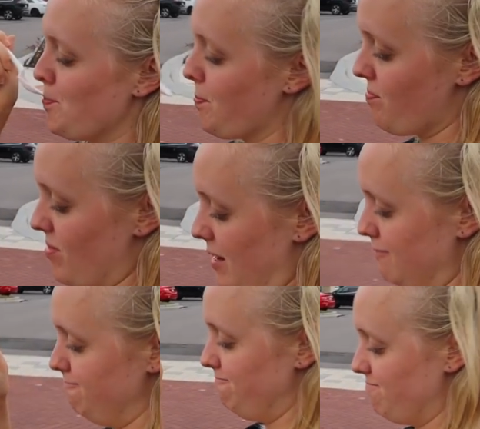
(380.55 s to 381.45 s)
Could we go look at our
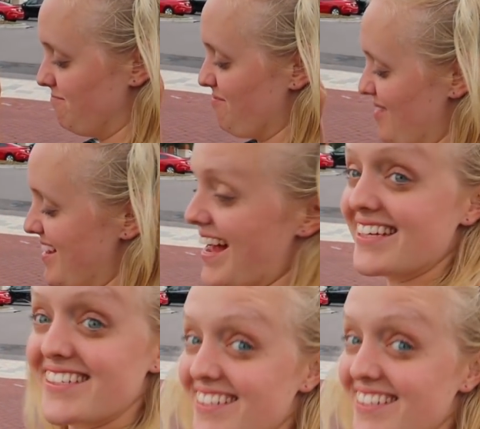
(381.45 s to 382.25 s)
fish fund? Yes.